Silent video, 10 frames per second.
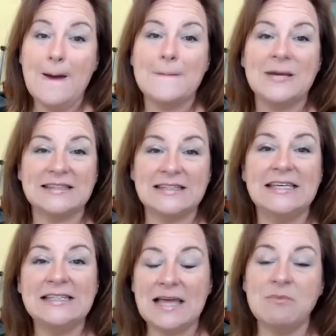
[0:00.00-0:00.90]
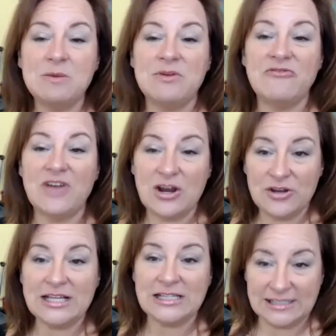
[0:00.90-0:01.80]
But Lee, let me be
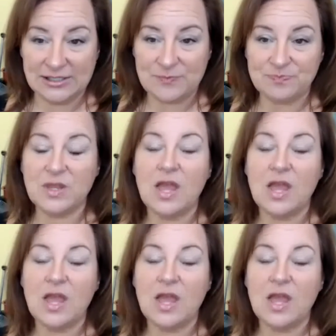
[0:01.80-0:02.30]
very clear.